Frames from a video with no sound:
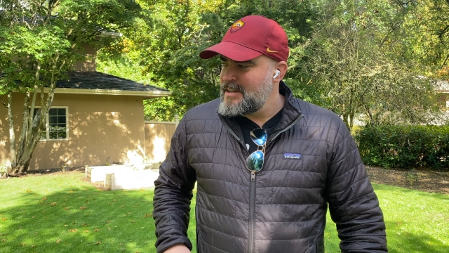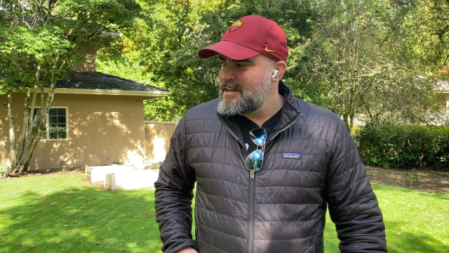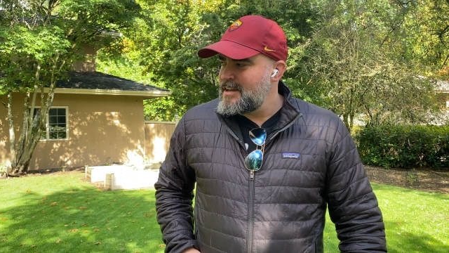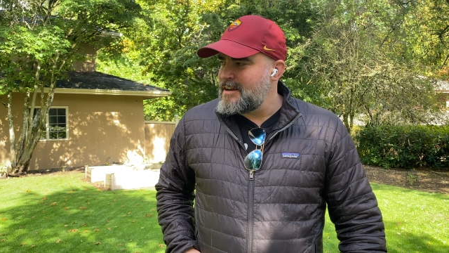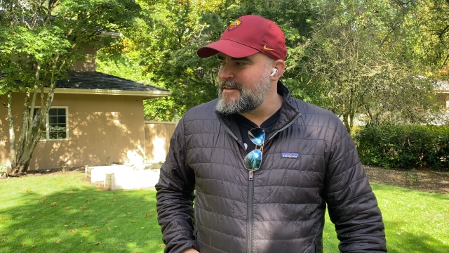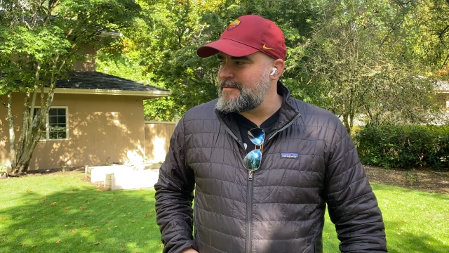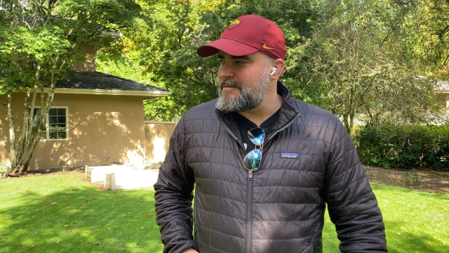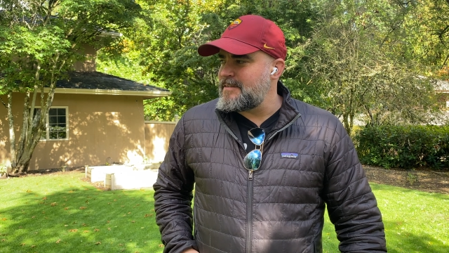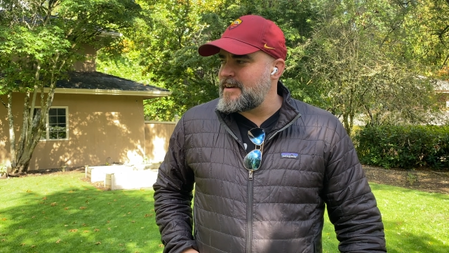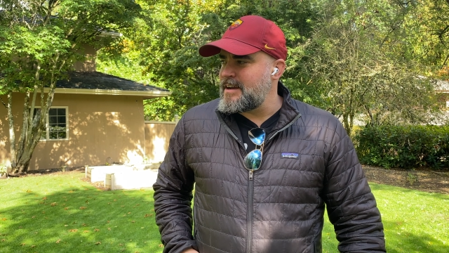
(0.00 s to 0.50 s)

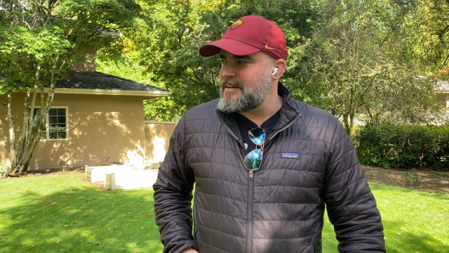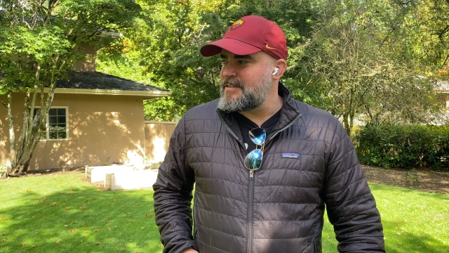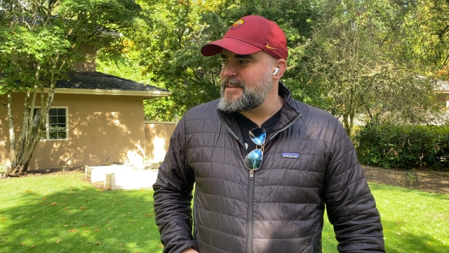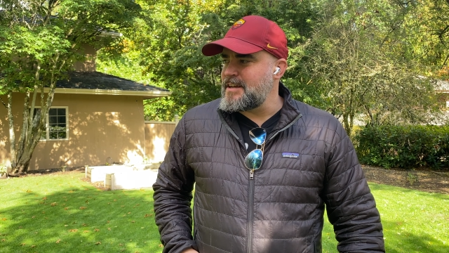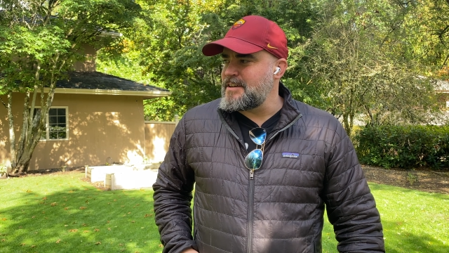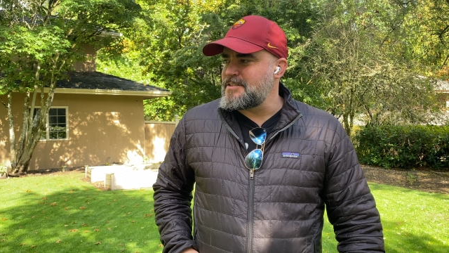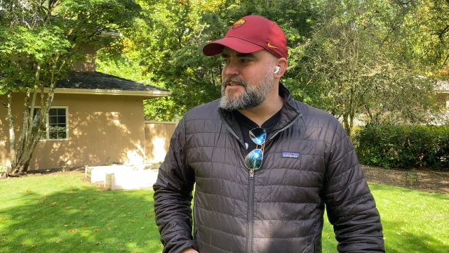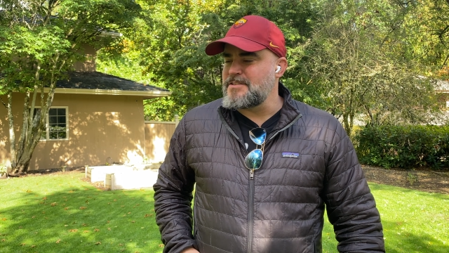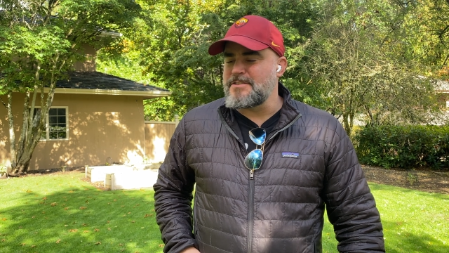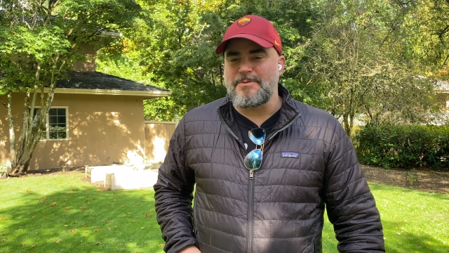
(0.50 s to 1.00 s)
a
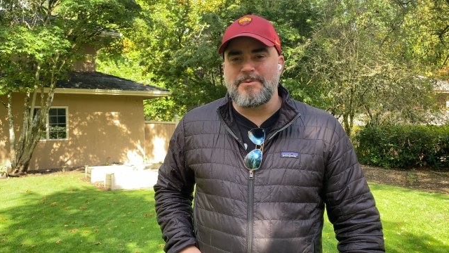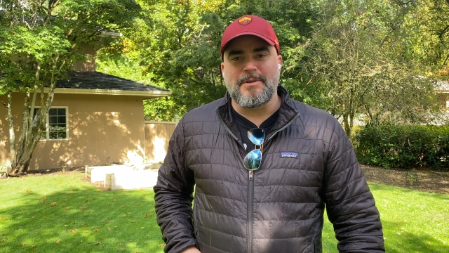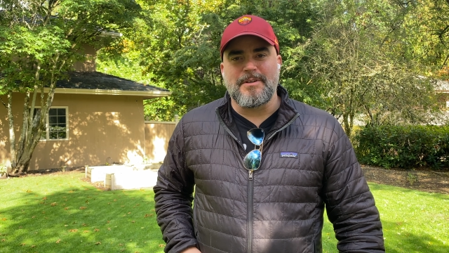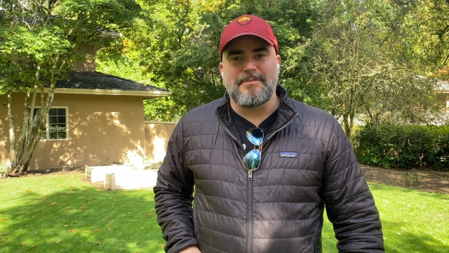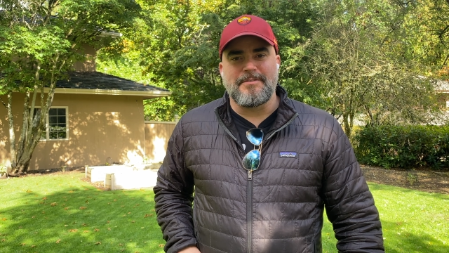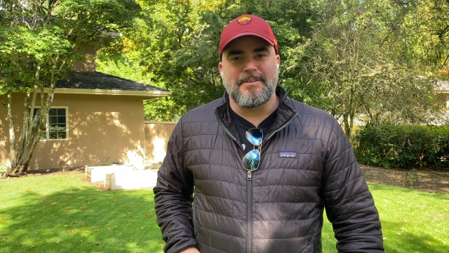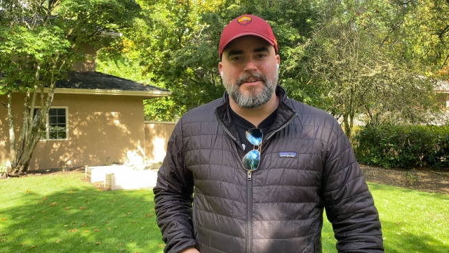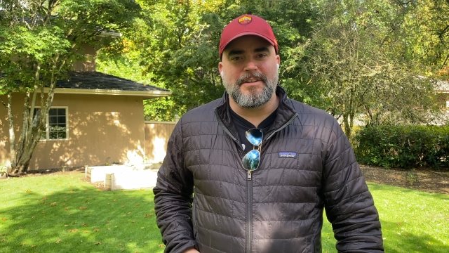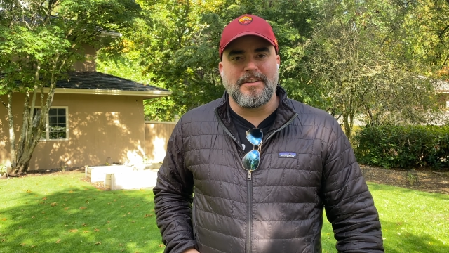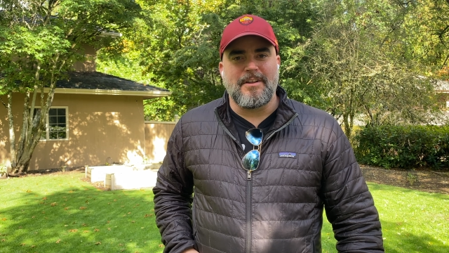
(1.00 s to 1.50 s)
5,000 square
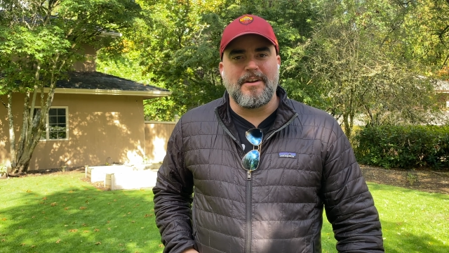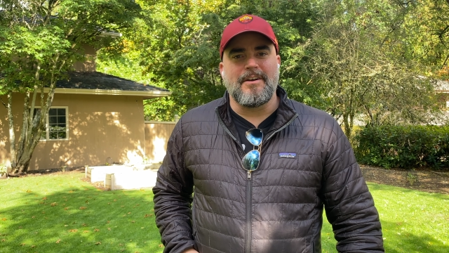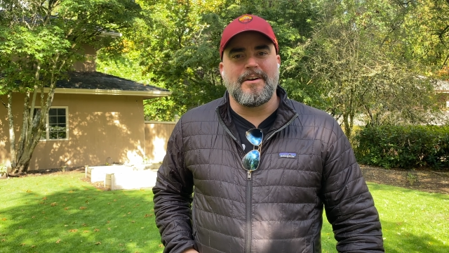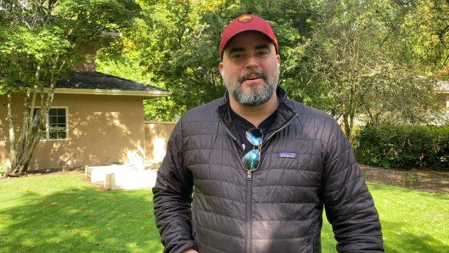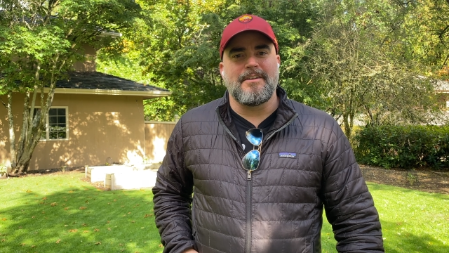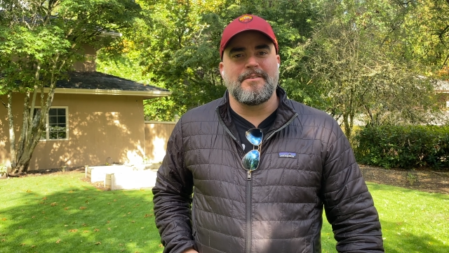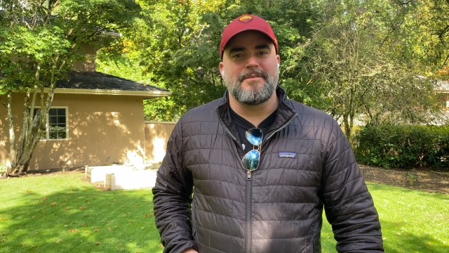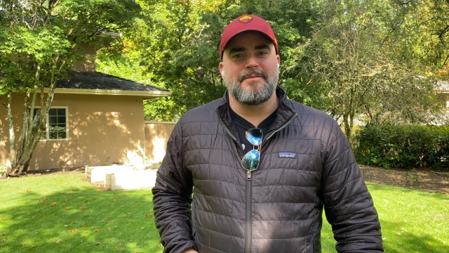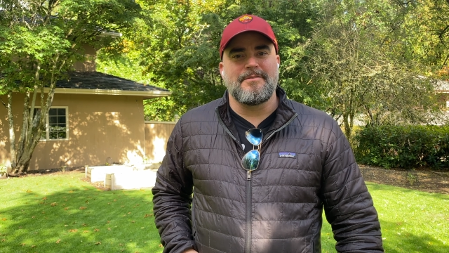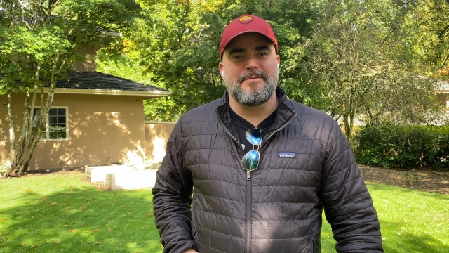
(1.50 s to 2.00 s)
foot
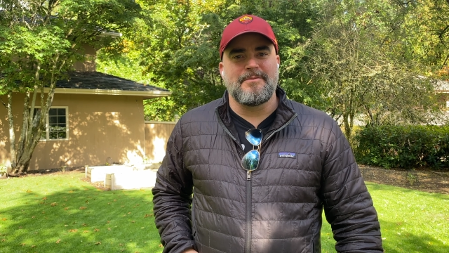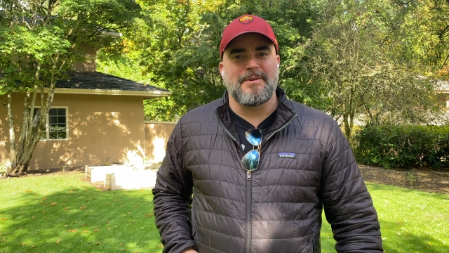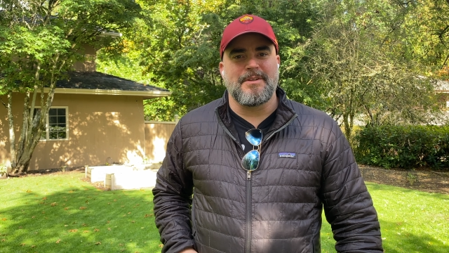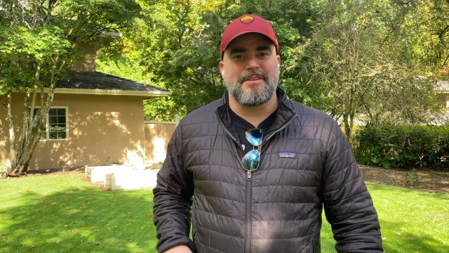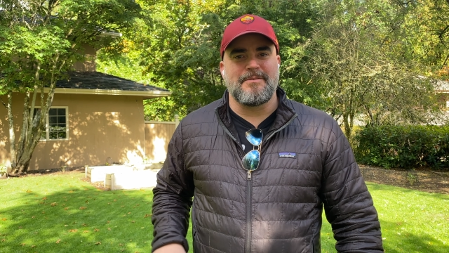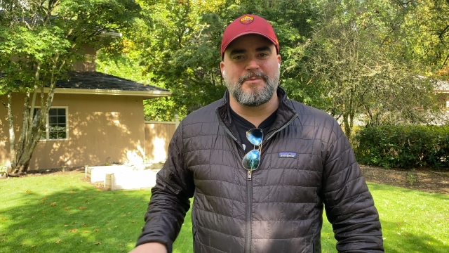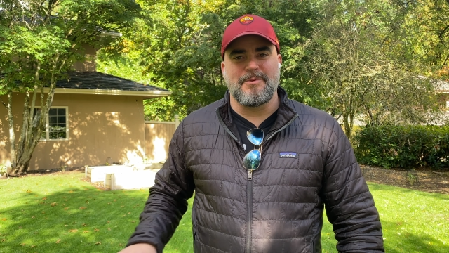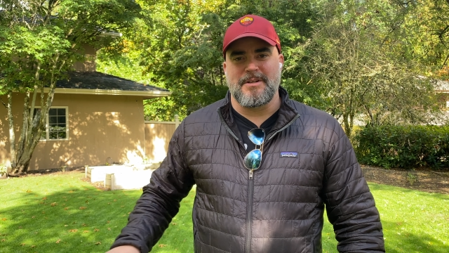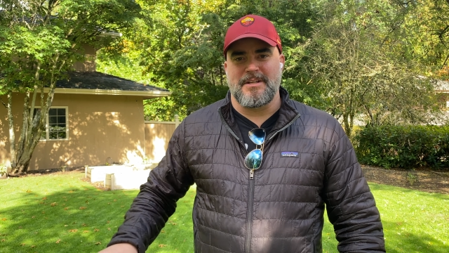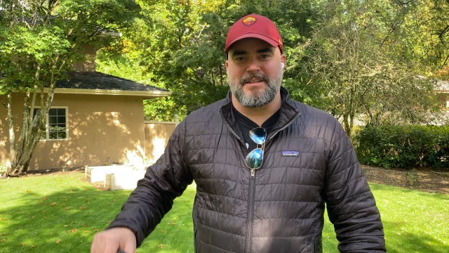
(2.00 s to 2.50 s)
lawn with
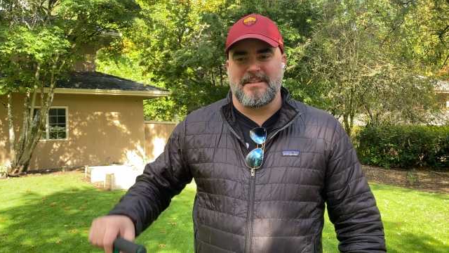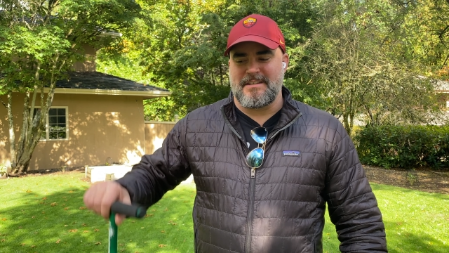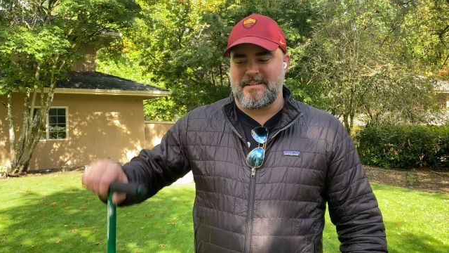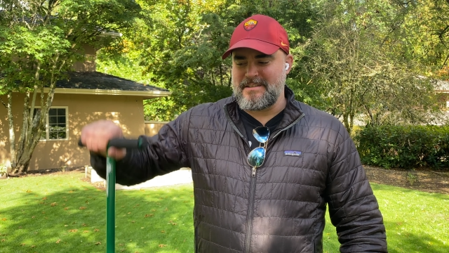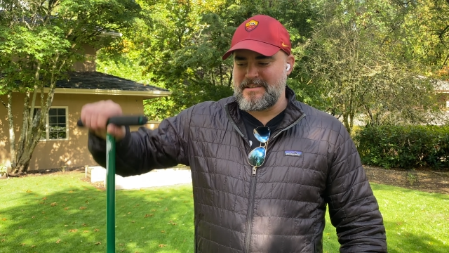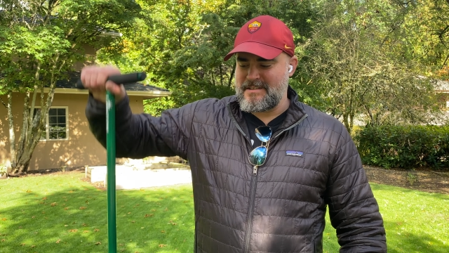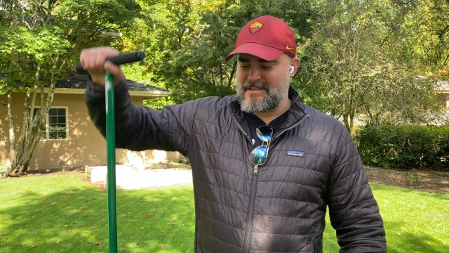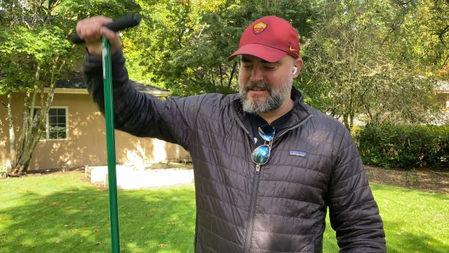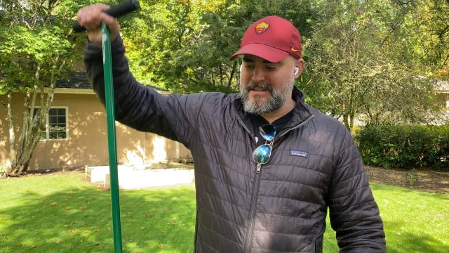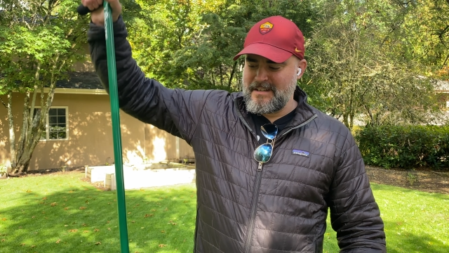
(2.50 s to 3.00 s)
one of
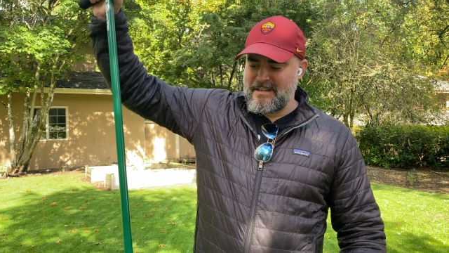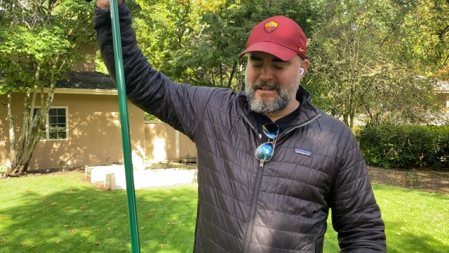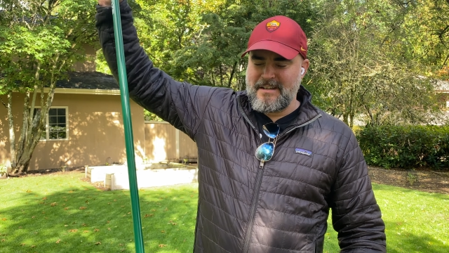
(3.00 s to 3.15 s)
these